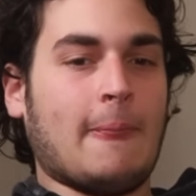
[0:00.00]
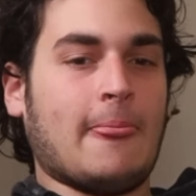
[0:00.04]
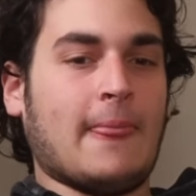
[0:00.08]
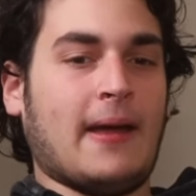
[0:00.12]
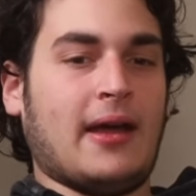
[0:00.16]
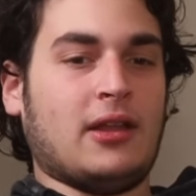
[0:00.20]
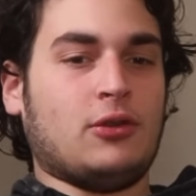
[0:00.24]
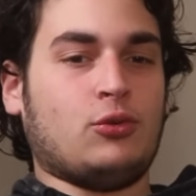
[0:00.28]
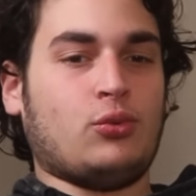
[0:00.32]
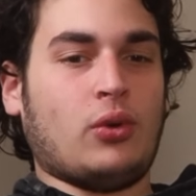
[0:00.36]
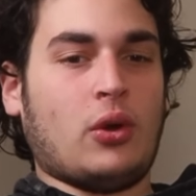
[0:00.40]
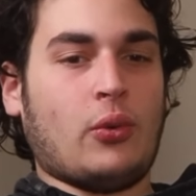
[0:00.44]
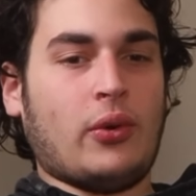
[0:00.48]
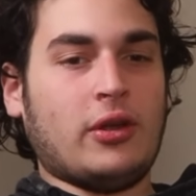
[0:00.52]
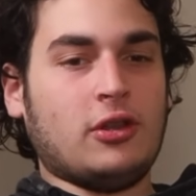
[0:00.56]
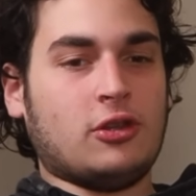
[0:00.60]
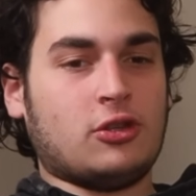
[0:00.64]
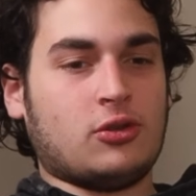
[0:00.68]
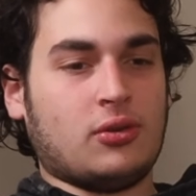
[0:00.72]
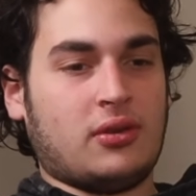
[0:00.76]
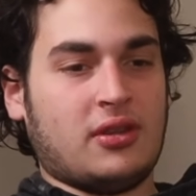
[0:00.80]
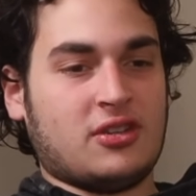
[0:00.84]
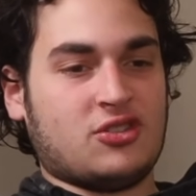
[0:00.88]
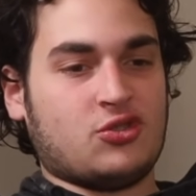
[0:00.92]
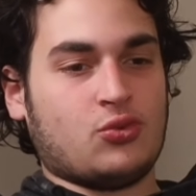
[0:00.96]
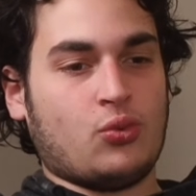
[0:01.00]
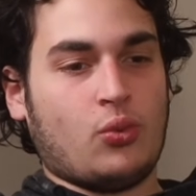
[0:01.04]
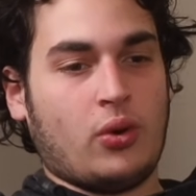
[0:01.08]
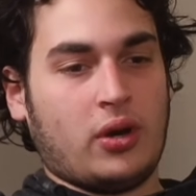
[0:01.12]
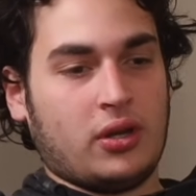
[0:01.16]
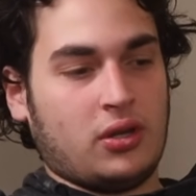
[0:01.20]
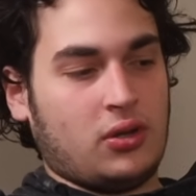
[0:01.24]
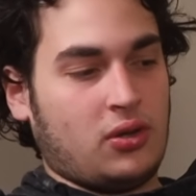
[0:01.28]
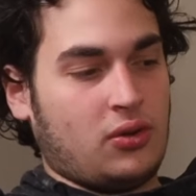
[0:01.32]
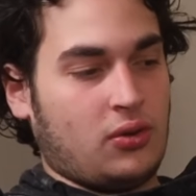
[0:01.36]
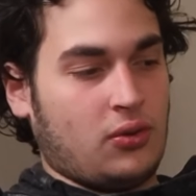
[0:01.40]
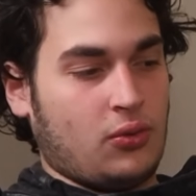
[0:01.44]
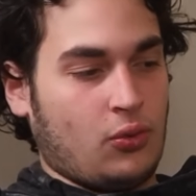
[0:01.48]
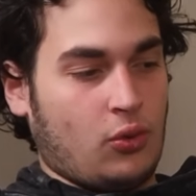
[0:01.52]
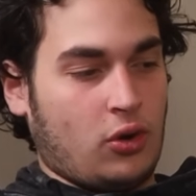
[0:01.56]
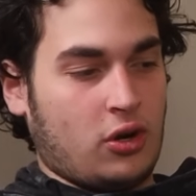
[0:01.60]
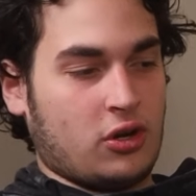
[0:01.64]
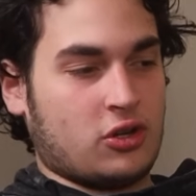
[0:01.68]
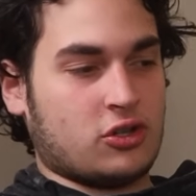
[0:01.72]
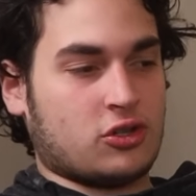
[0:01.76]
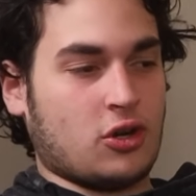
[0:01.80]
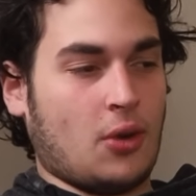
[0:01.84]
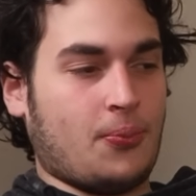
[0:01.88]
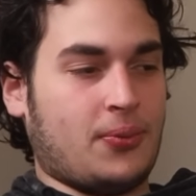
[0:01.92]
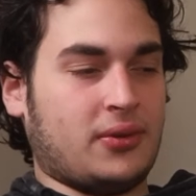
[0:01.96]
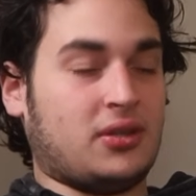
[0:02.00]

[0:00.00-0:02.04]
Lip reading: And we went to this one workshop.